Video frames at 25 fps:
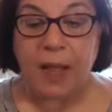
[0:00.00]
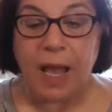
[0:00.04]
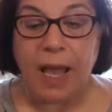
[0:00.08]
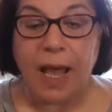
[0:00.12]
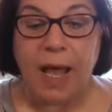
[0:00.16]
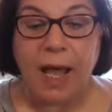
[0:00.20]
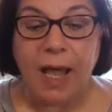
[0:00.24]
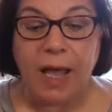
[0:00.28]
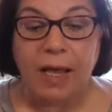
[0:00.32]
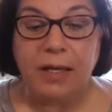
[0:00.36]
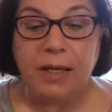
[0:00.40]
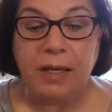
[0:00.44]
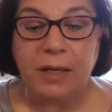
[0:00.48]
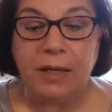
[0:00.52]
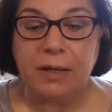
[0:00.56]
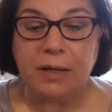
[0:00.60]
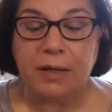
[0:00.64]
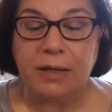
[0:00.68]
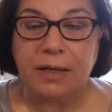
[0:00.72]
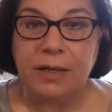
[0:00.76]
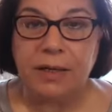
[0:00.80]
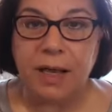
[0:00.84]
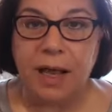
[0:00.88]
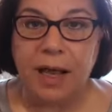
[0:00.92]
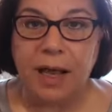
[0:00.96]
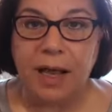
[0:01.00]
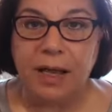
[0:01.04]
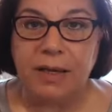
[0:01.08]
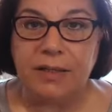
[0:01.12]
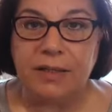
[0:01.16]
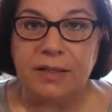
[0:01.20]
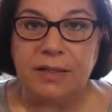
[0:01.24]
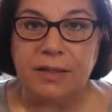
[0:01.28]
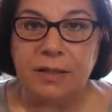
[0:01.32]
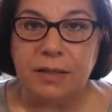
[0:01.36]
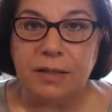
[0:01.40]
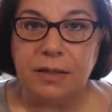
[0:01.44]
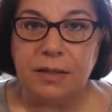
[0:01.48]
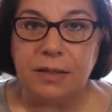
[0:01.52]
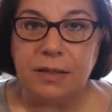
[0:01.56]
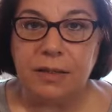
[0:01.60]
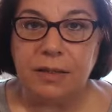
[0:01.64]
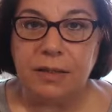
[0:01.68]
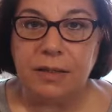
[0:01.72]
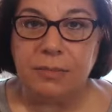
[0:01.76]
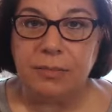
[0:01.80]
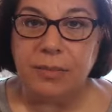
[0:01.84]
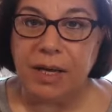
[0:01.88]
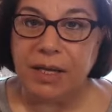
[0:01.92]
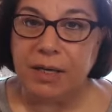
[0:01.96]
I realized
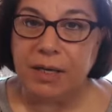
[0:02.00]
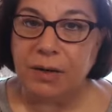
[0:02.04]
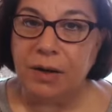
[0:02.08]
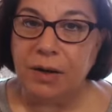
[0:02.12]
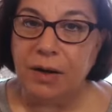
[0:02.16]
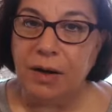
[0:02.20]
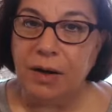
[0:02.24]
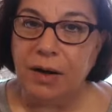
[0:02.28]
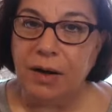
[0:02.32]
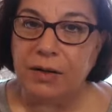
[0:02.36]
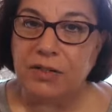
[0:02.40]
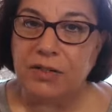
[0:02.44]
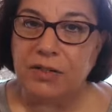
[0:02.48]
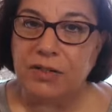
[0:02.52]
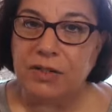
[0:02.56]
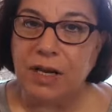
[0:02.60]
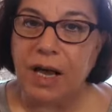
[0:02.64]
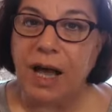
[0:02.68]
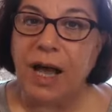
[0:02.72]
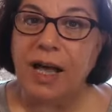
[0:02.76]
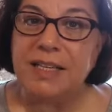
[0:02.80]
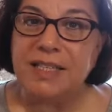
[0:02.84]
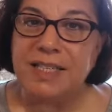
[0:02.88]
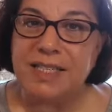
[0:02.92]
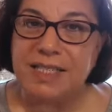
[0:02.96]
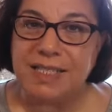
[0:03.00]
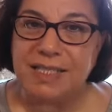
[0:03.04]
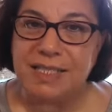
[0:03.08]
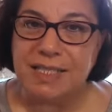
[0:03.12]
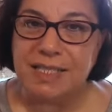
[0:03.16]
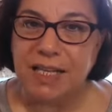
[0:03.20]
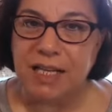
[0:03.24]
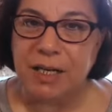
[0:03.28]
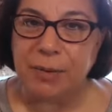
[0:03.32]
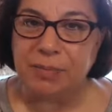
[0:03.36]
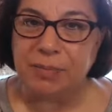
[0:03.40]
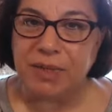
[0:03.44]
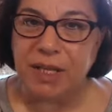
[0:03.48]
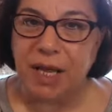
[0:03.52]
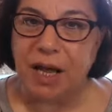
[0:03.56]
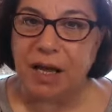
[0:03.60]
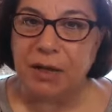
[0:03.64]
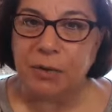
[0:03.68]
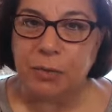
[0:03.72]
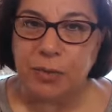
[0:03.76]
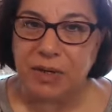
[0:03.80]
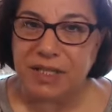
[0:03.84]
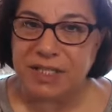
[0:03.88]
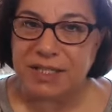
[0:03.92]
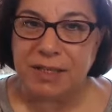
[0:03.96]
my gosh, I slipped.
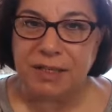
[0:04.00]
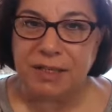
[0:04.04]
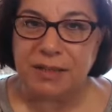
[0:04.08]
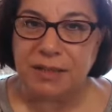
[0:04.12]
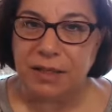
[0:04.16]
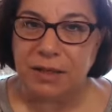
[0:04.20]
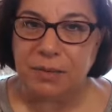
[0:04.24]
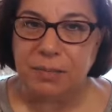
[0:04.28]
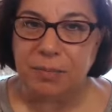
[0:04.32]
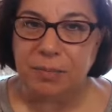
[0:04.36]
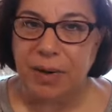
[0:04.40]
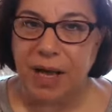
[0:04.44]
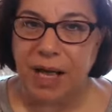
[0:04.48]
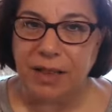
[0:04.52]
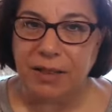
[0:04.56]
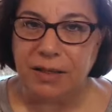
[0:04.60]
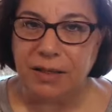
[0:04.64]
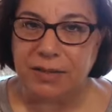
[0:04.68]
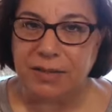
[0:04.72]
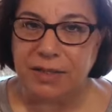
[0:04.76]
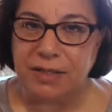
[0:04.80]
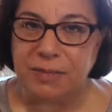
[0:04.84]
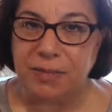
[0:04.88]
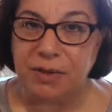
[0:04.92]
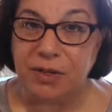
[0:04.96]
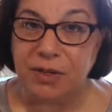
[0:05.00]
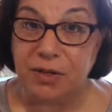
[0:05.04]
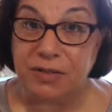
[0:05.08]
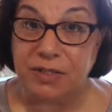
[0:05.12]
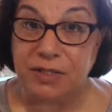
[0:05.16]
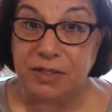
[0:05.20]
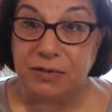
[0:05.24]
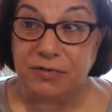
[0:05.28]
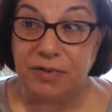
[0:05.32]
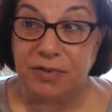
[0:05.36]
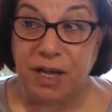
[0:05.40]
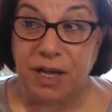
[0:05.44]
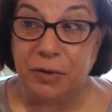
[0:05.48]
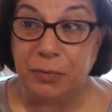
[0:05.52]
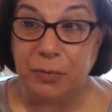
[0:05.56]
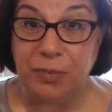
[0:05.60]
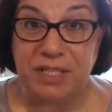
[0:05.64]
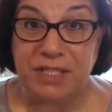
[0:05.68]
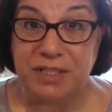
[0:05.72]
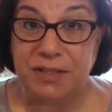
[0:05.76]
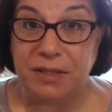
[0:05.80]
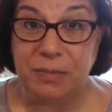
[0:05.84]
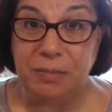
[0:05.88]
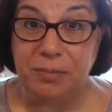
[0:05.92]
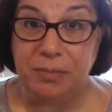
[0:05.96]
I wasn't in balance because if I
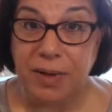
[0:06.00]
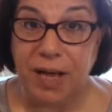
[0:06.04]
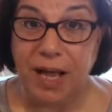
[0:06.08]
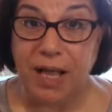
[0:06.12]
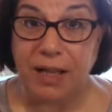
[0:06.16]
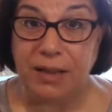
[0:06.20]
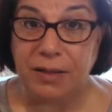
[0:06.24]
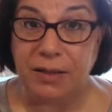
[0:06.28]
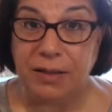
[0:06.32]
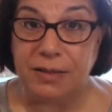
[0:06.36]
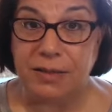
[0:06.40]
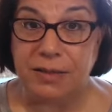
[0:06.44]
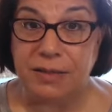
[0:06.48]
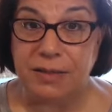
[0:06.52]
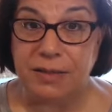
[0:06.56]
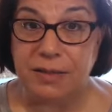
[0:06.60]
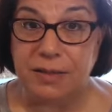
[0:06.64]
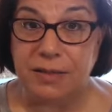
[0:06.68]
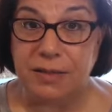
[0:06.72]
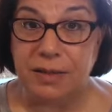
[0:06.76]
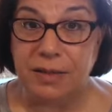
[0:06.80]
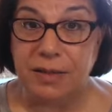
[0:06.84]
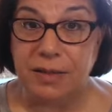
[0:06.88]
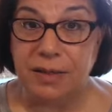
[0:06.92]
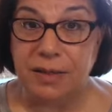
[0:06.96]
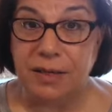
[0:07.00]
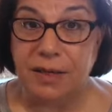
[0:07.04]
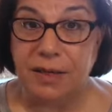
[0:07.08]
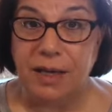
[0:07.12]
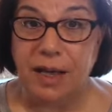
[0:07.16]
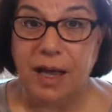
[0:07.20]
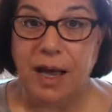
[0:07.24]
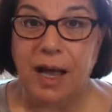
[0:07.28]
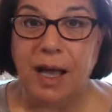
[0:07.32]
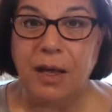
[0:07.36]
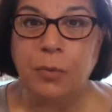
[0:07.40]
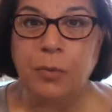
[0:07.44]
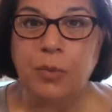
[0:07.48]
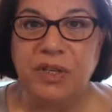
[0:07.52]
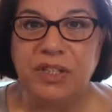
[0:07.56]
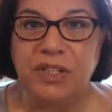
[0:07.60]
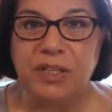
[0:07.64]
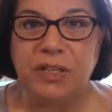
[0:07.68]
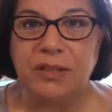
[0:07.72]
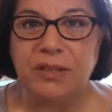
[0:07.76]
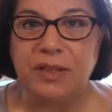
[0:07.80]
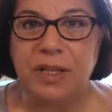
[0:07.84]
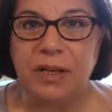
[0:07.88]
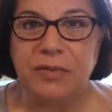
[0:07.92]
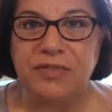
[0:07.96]
was in balance, I
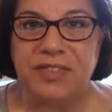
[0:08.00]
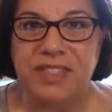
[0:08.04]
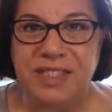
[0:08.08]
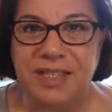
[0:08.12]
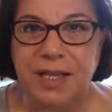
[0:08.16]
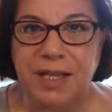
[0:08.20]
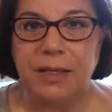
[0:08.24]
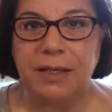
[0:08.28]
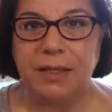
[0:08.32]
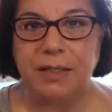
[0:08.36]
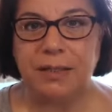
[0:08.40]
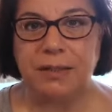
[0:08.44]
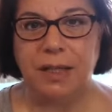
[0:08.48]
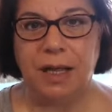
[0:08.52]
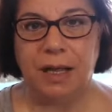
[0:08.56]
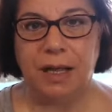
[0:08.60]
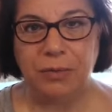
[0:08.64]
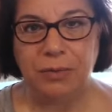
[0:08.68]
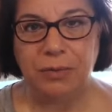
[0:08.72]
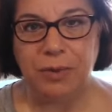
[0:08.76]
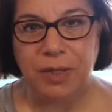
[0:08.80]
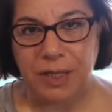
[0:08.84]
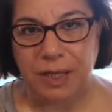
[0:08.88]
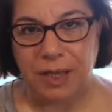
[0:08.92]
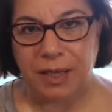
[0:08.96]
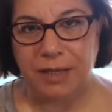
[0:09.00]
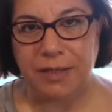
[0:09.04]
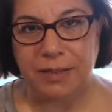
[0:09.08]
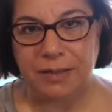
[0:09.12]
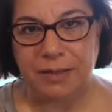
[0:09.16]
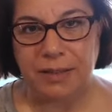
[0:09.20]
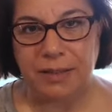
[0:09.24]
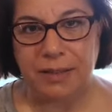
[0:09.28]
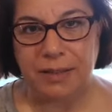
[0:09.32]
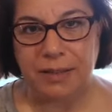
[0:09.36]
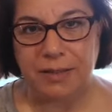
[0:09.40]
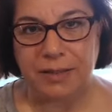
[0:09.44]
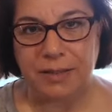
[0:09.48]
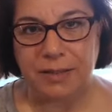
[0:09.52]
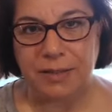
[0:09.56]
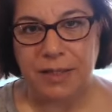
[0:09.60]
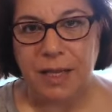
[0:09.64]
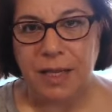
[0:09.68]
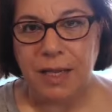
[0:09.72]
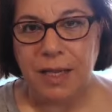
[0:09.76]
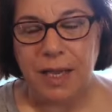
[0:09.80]
wouldn't have sunk down like this.